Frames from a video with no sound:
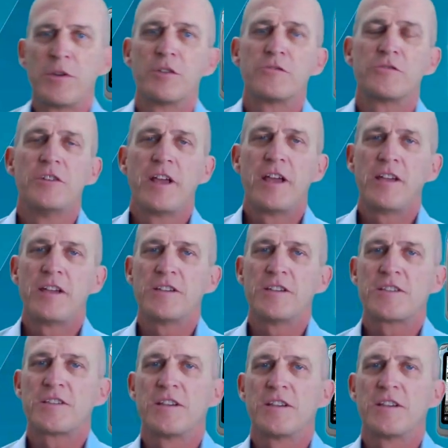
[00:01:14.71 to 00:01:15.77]
of today
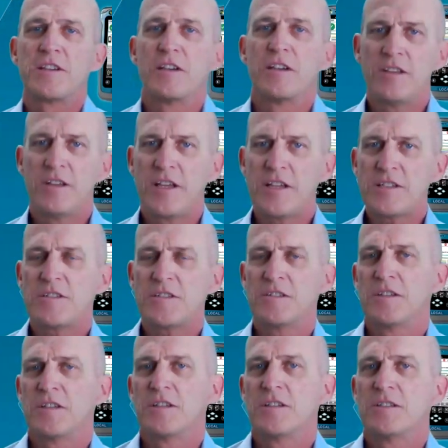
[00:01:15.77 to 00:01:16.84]
is Ethernet
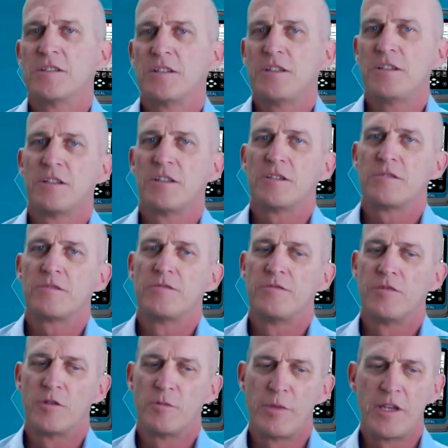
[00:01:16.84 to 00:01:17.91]
and Ethernet
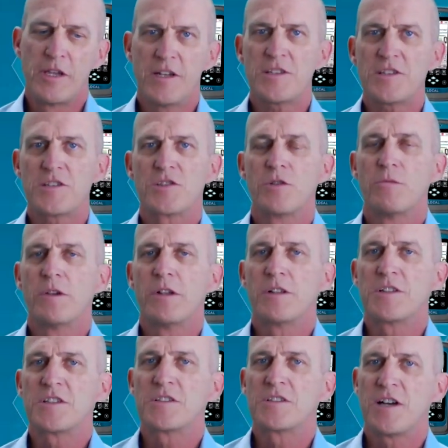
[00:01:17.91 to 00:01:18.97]
for beginners. So we'll
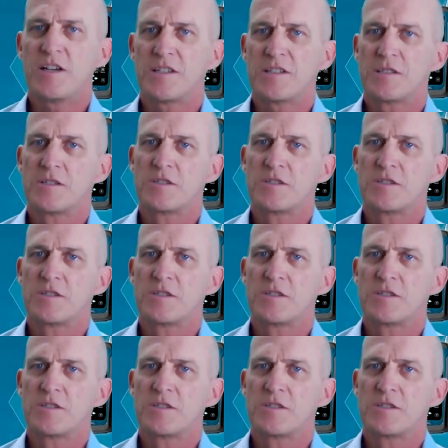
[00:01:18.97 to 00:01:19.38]
start